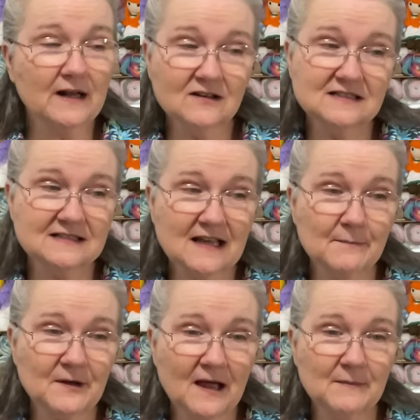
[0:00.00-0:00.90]
else is
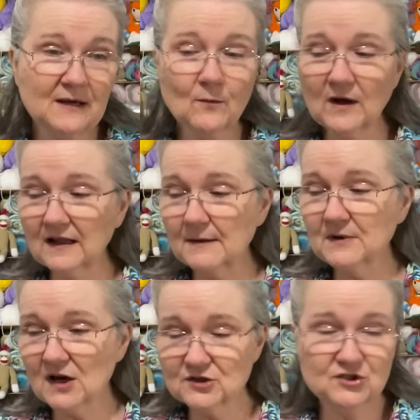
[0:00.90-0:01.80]
upcoming? Well, I'm
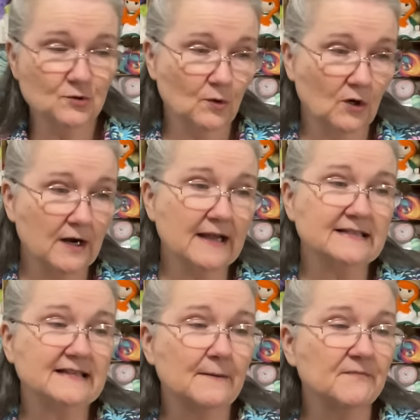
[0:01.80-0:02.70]
not sure,
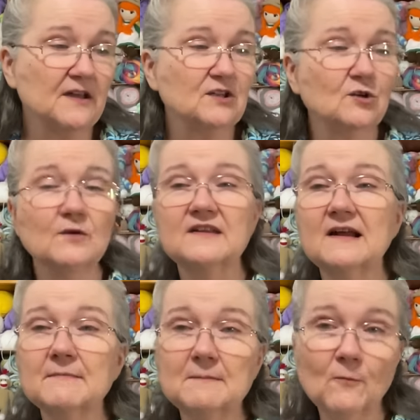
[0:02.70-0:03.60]
except that you know that
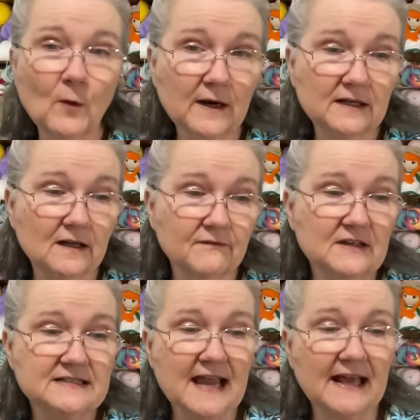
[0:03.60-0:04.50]
I've been working on
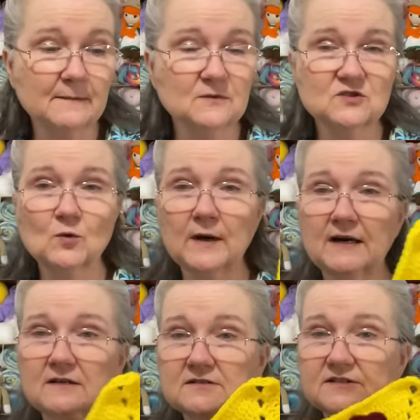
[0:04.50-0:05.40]
these animal
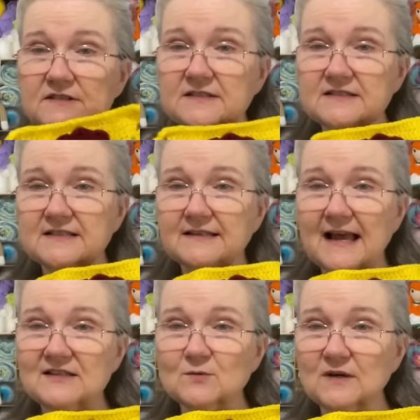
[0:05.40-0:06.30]
squares. This is the
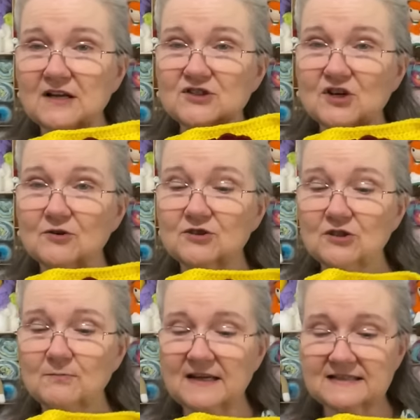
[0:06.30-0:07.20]
last one I showed
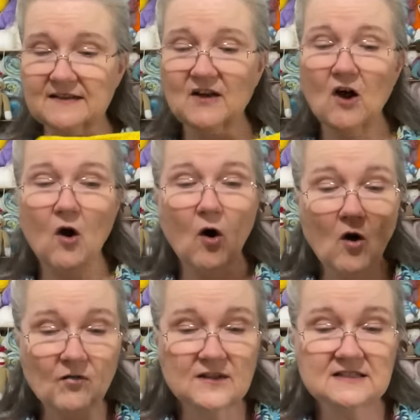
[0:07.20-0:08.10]
you because I've had
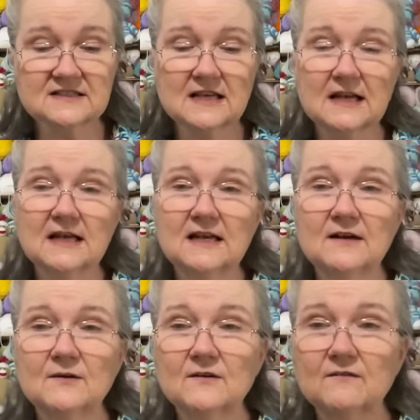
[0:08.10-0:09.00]
all this
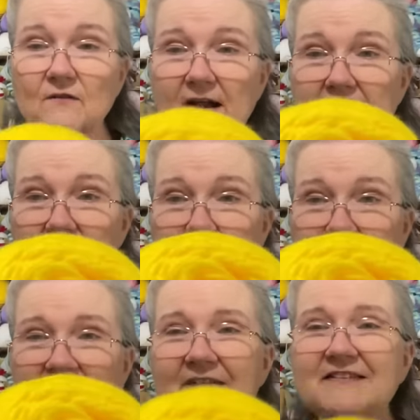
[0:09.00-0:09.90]
right here,
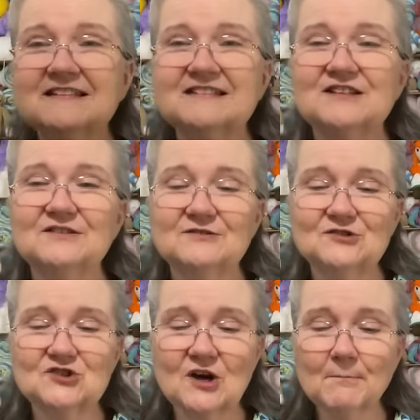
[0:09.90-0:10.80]
this
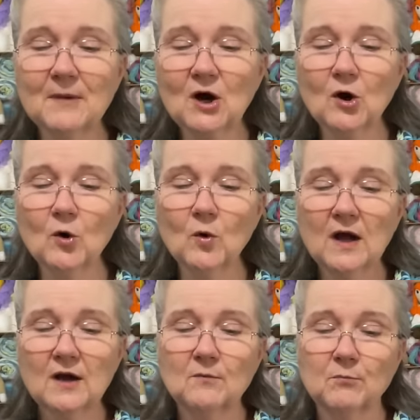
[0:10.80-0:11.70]
jumbo
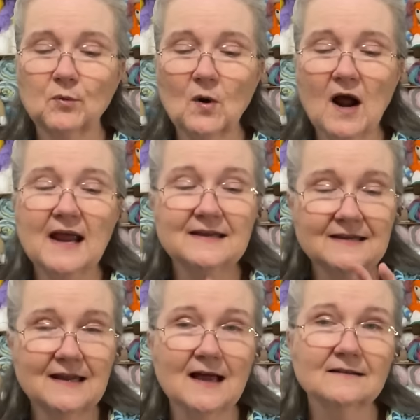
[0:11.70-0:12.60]
bright
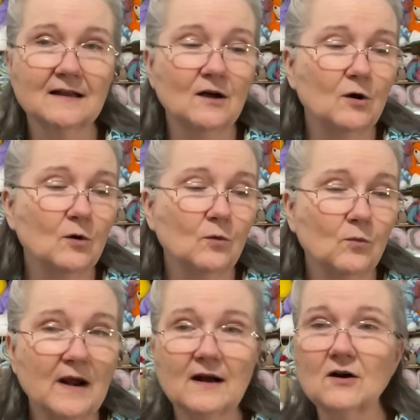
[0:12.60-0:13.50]
yellow
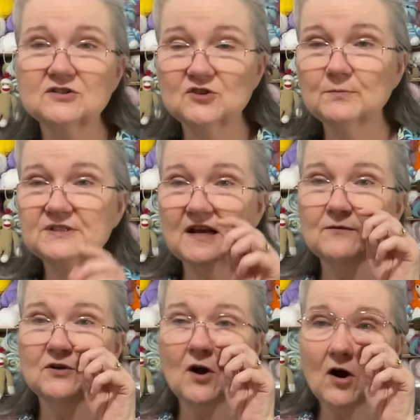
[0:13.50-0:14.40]
Red Heart Super
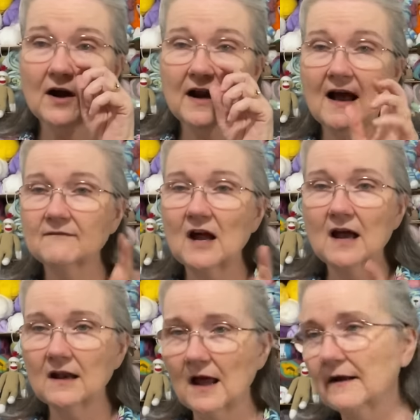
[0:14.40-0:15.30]
Saver yarn. I've
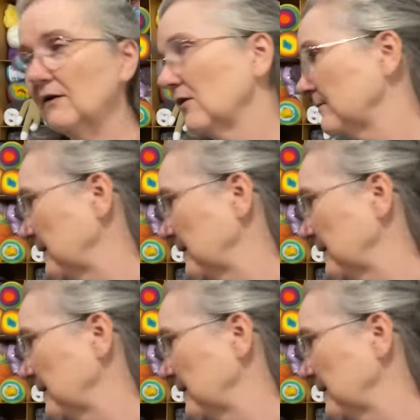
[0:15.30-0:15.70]
got like, oh